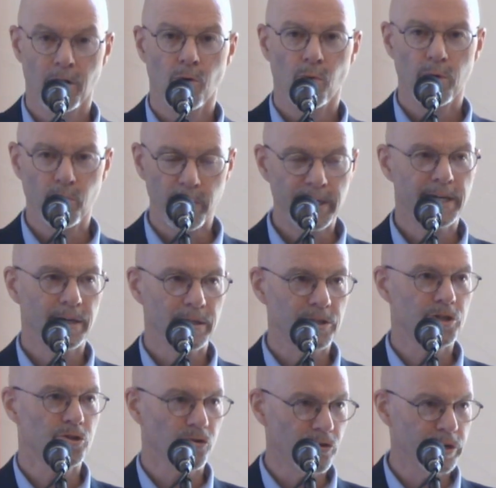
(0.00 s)
When we tell the
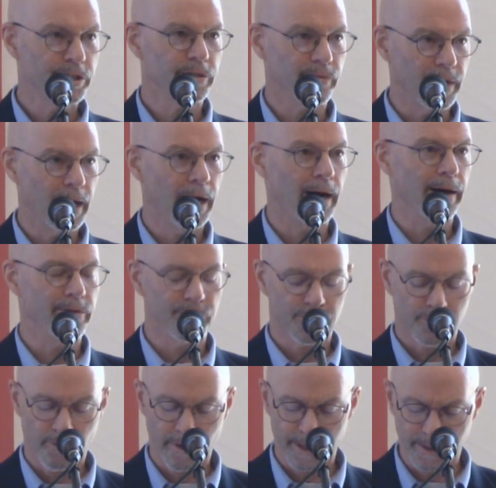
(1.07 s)
stories of God, the
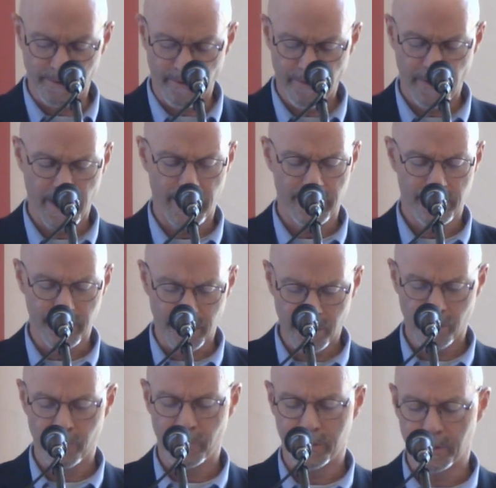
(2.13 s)
stories of faith and
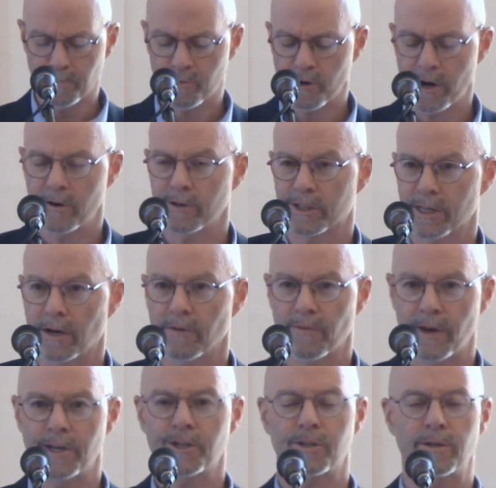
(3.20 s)
courage and prayer and
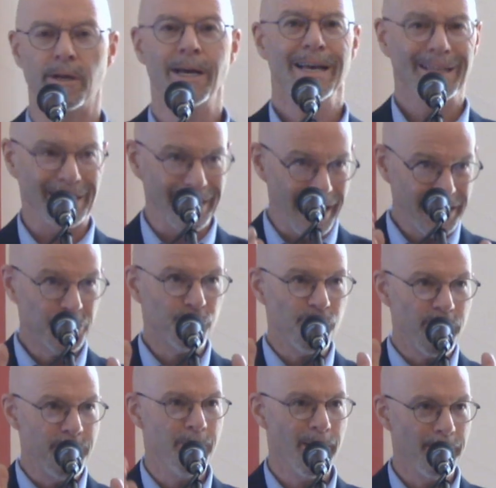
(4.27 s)
salvation, let's
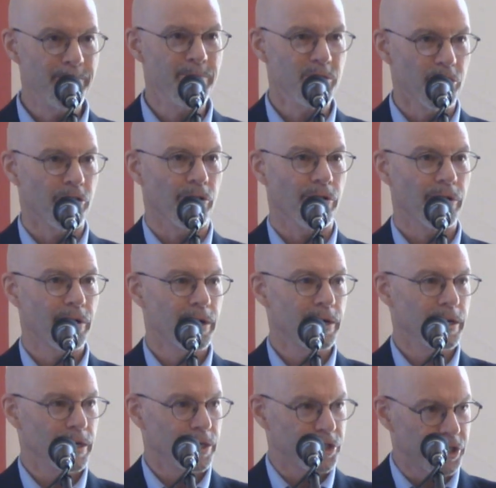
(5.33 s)
remember
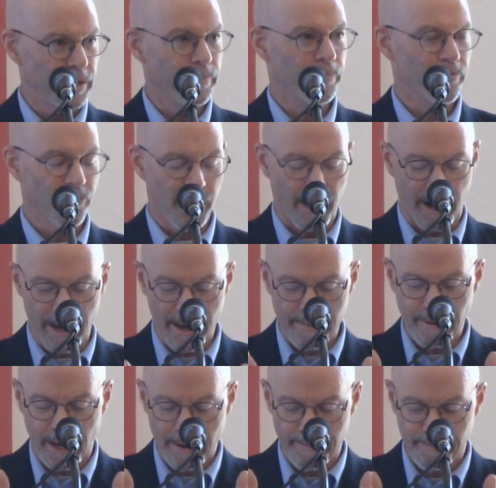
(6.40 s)
Shiphrah
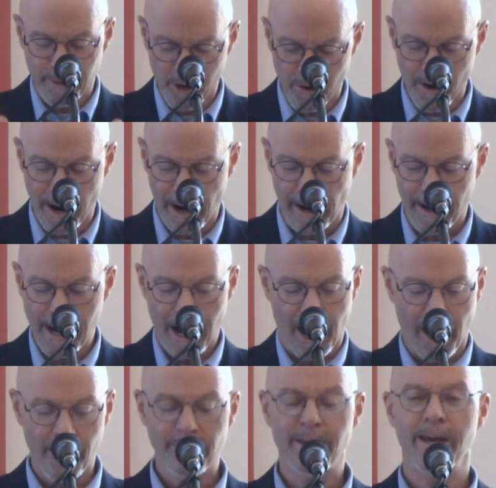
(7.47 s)
and Puah.
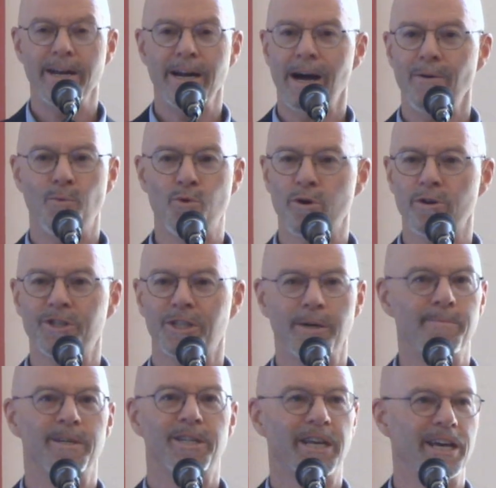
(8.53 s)
Are they not worth
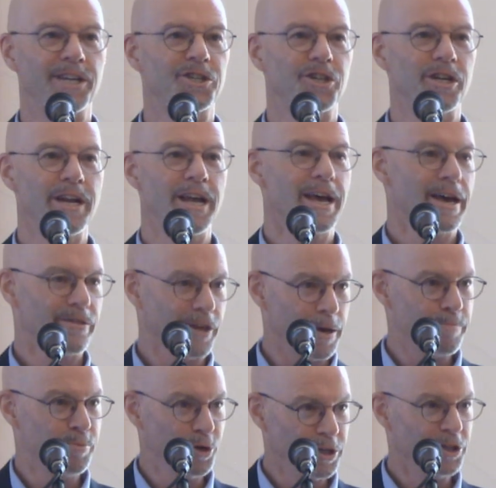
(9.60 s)
some attention?
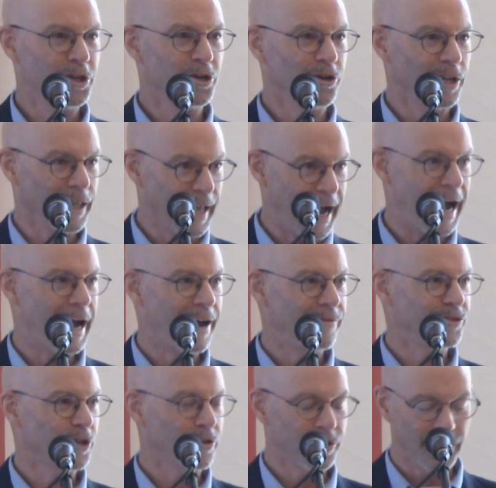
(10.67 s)
They put their
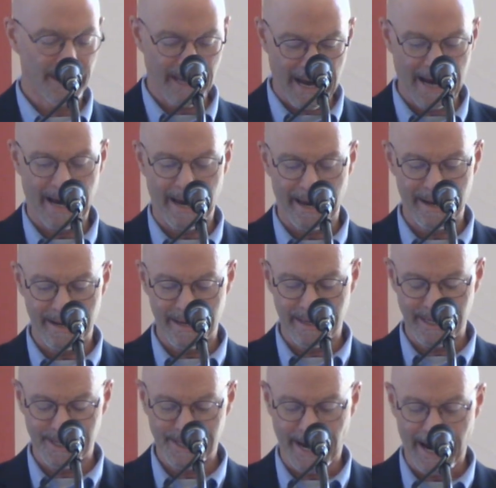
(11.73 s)
lives on the line in
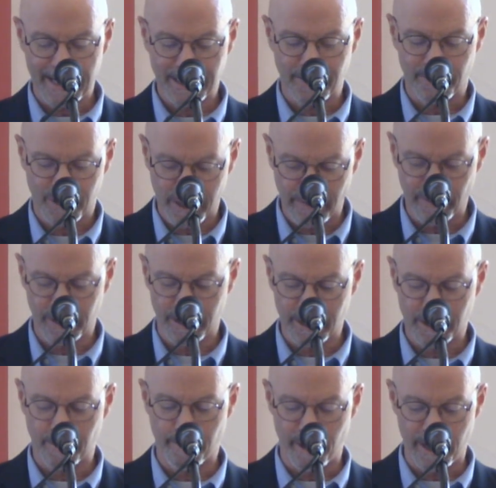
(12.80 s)
these acts of civil
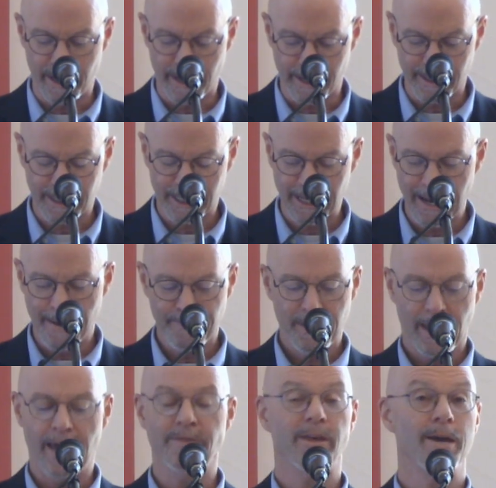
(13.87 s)

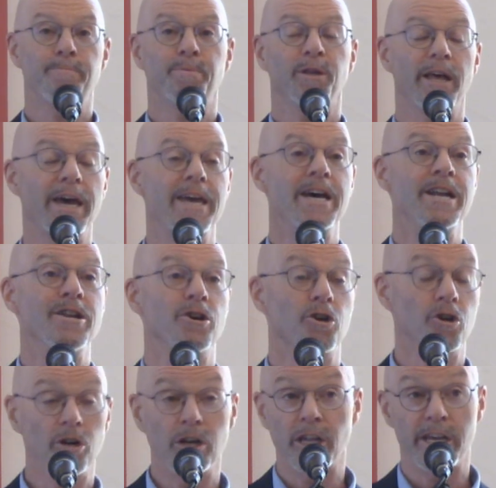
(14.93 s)
disobedience, and they play an
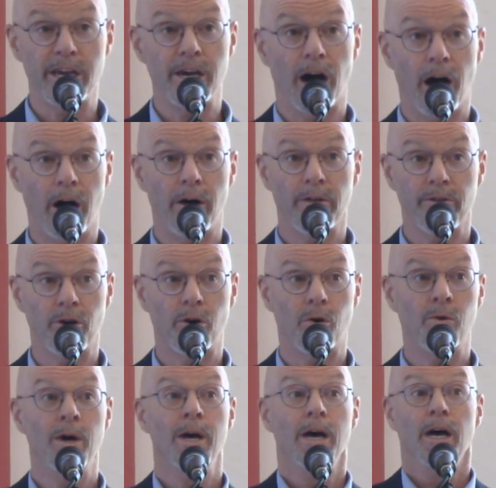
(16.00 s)
early, although
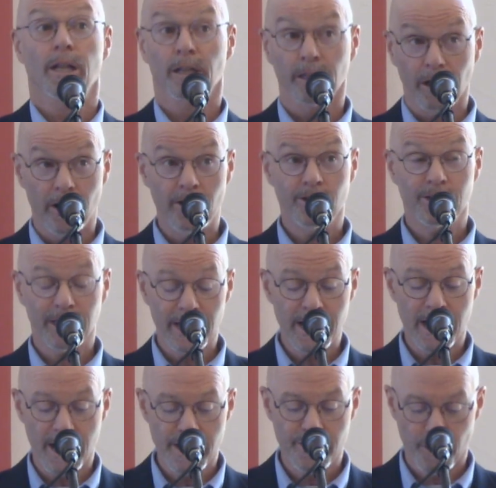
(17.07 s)
largely
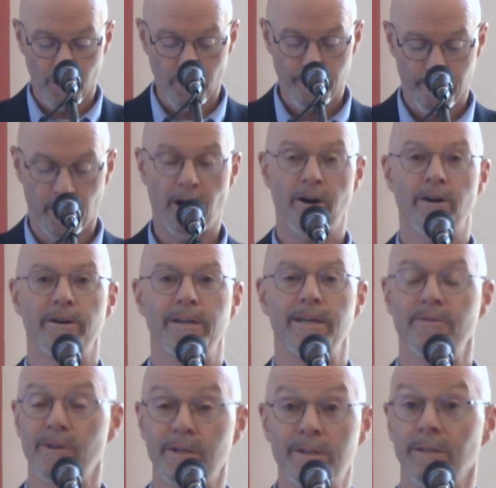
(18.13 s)
unknown part
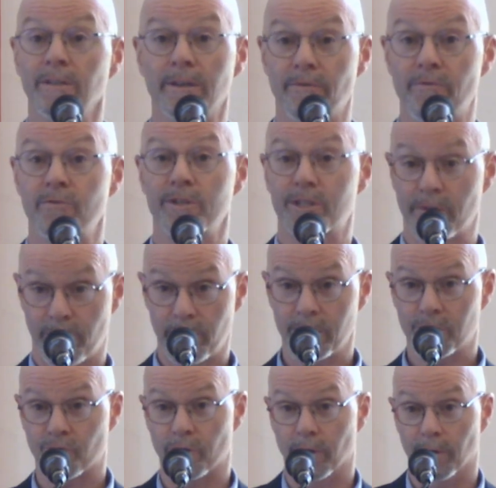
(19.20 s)
in the deliverance of
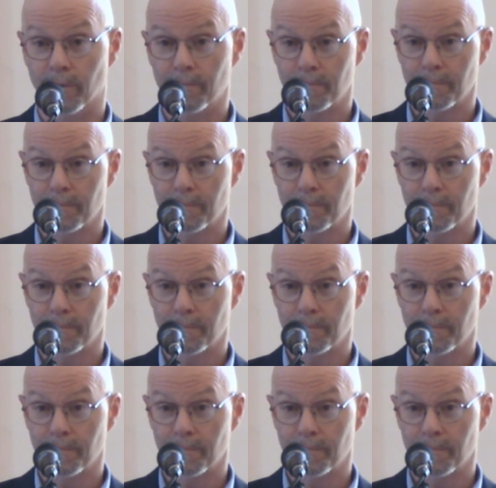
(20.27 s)
Israel.